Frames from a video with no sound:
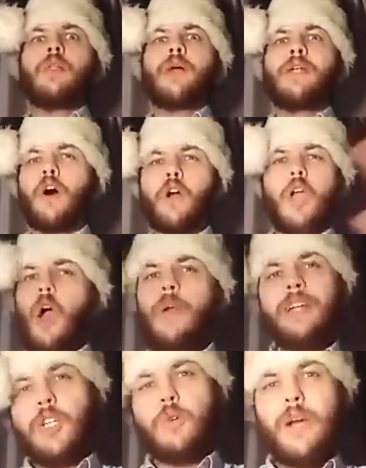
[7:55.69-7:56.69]
They're not
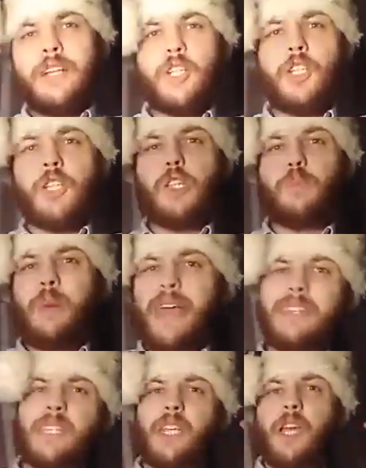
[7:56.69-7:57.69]
going to Richard
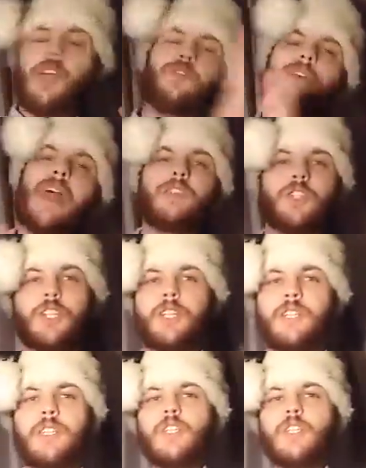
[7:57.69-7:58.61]
Spencer conventions